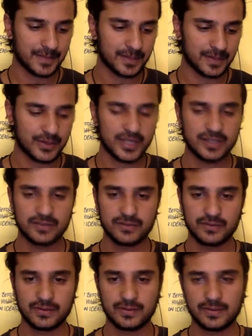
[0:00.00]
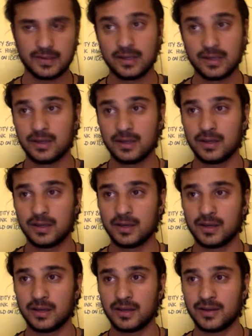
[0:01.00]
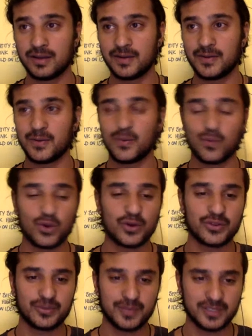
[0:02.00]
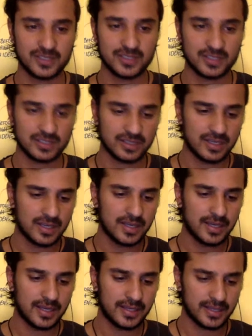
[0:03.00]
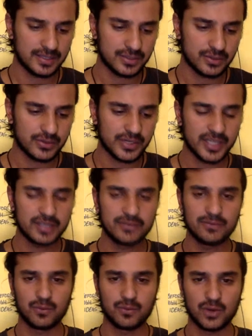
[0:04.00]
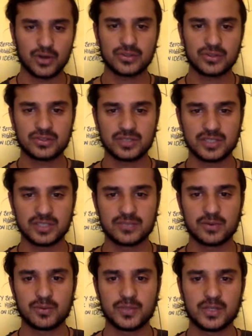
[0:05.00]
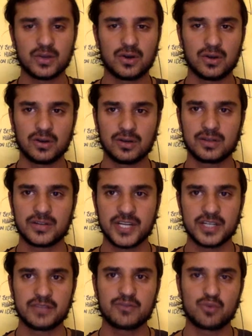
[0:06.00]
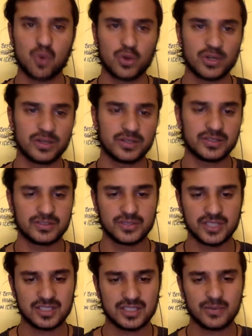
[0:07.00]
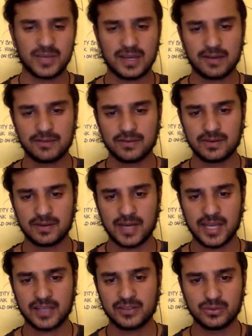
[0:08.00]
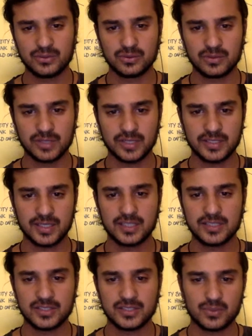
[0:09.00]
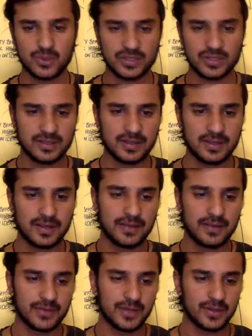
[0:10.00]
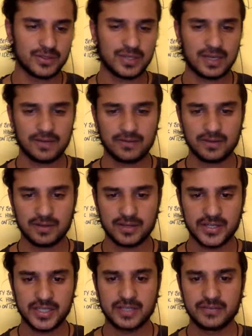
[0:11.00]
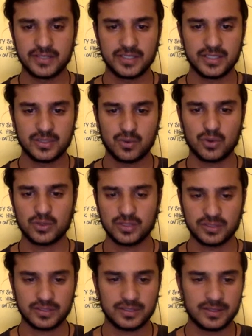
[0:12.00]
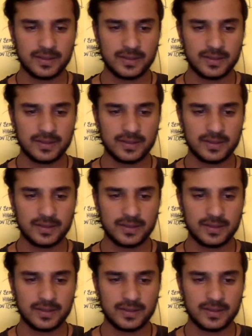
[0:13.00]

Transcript: creative worth, basically? And that sort of creative worth is what we call creative quotient. So just like we have IQ, intelligence quotient, we also have a creativity quotient,